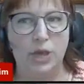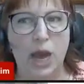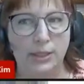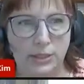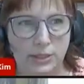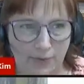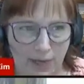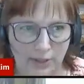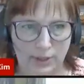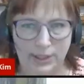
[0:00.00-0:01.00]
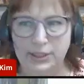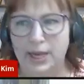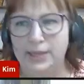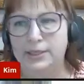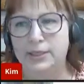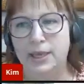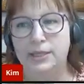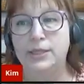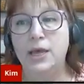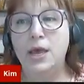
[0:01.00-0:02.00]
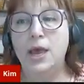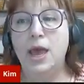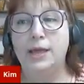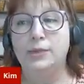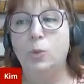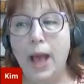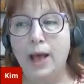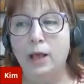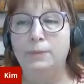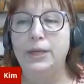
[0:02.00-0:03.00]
to us to follow these kinds of things as well.